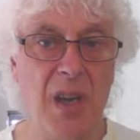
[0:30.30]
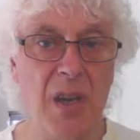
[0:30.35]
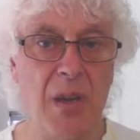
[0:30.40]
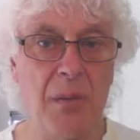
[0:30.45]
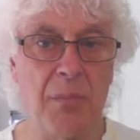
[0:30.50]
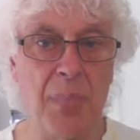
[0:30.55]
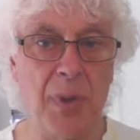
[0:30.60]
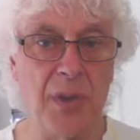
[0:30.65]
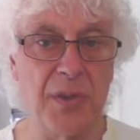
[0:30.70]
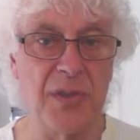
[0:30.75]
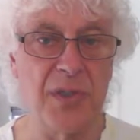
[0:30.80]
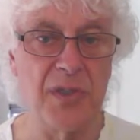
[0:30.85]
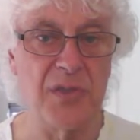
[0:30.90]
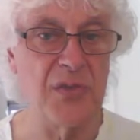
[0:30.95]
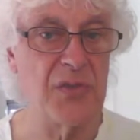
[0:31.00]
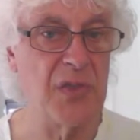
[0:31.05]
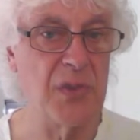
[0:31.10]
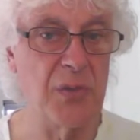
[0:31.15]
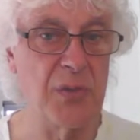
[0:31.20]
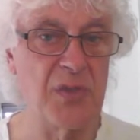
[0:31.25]
but it
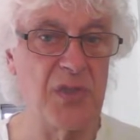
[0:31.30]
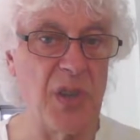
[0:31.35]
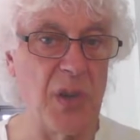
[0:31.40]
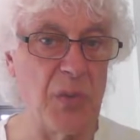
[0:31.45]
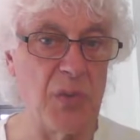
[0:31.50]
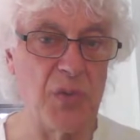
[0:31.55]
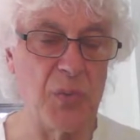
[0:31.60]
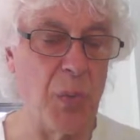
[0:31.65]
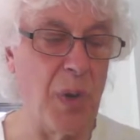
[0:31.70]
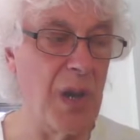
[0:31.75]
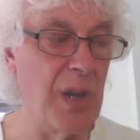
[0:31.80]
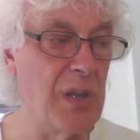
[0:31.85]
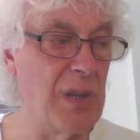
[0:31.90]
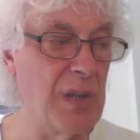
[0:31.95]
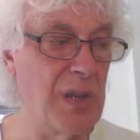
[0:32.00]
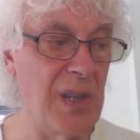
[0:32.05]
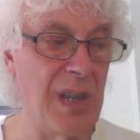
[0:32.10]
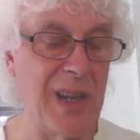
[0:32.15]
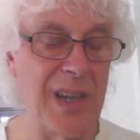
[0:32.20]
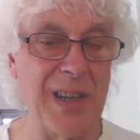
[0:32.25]
still sells
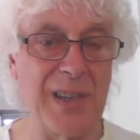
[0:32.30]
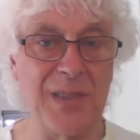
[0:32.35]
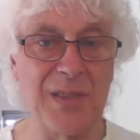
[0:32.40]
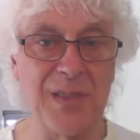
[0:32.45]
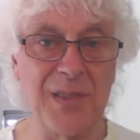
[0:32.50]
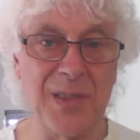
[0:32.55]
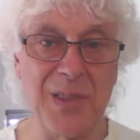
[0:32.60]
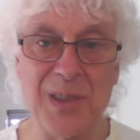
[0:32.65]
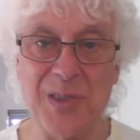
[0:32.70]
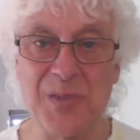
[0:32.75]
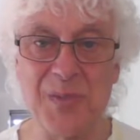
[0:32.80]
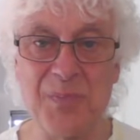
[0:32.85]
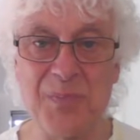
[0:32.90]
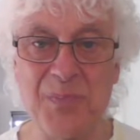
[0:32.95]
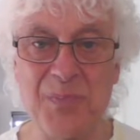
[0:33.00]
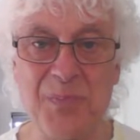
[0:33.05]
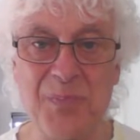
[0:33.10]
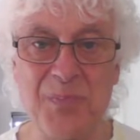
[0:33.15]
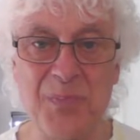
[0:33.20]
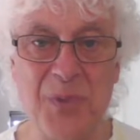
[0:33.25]
well and has
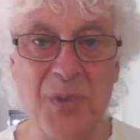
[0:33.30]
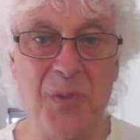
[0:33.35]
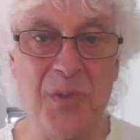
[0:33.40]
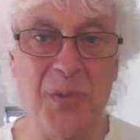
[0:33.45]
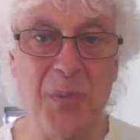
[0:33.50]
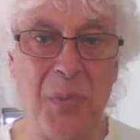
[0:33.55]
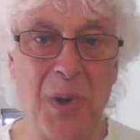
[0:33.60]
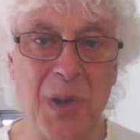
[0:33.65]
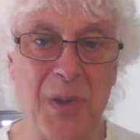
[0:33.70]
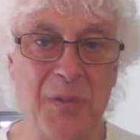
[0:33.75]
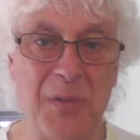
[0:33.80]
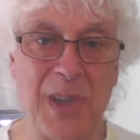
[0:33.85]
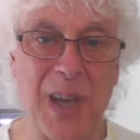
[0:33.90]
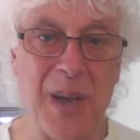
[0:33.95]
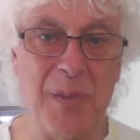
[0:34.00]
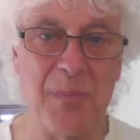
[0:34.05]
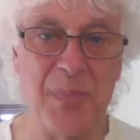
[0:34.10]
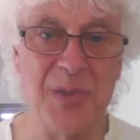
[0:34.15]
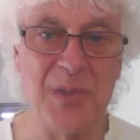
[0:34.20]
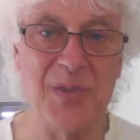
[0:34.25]
proven one of
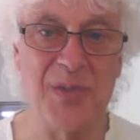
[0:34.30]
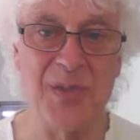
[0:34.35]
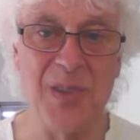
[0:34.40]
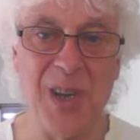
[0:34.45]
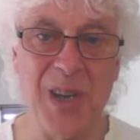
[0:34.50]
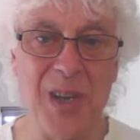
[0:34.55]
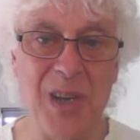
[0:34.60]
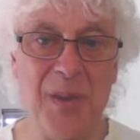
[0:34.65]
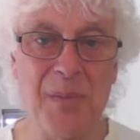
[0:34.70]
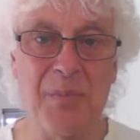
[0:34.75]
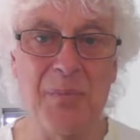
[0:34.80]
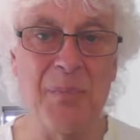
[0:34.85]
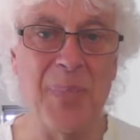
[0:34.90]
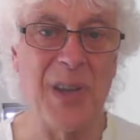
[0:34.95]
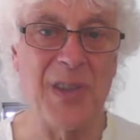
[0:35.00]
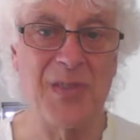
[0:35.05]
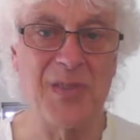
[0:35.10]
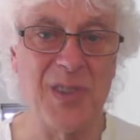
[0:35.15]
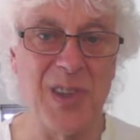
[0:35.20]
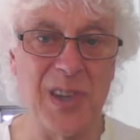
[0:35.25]
Gambit's
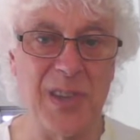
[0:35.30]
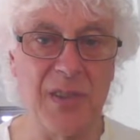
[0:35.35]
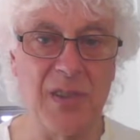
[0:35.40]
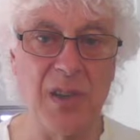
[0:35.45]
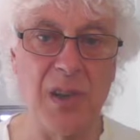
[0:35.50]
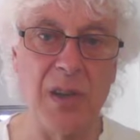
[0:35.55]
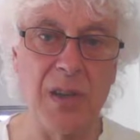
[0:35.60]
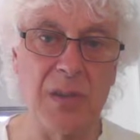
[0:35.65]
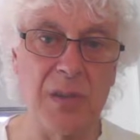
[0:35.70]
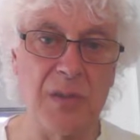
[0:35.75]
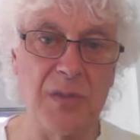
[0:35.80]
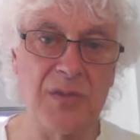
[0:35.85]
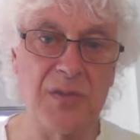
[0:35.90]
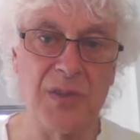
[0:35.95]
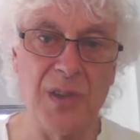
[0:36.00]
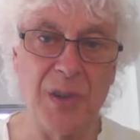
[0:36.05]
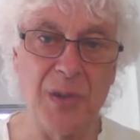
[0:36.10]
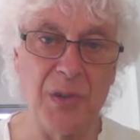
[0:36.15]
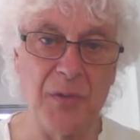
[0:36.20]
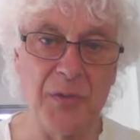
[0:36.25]
best-selling titles
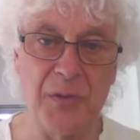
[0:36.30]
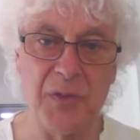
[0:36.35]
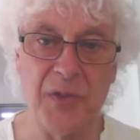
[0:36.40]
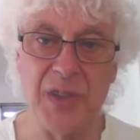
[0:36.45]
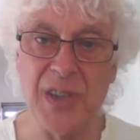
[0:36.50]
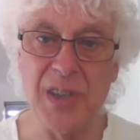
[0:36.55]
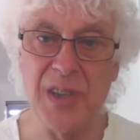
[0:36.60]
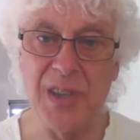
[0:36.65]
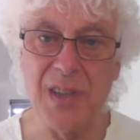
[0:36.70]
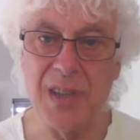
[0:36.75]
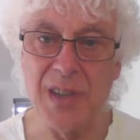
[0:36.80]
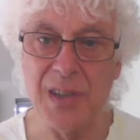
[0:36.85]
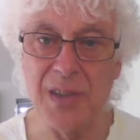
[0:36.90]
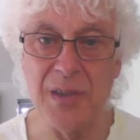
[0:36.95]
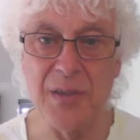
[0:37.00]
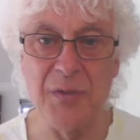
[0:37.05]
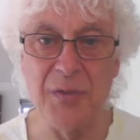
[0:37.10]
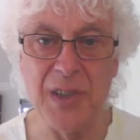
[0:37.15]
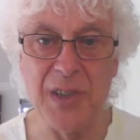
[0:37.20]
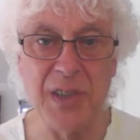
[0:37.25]
over the
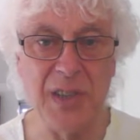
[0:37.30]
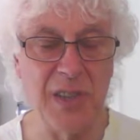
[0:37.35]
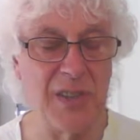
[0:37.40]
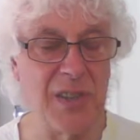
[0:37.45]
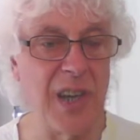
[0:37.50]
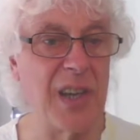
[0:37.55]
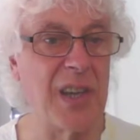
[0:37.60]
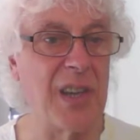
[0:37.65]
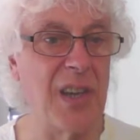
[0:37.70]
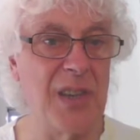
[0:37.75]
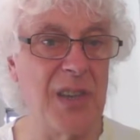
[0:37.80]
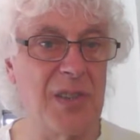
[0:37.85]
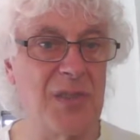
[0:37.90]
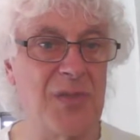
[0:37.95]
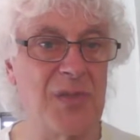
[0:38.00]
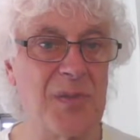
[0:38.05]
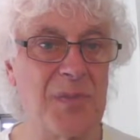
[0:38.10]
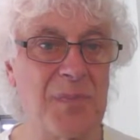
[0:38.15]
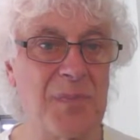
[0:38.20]
intervening decades.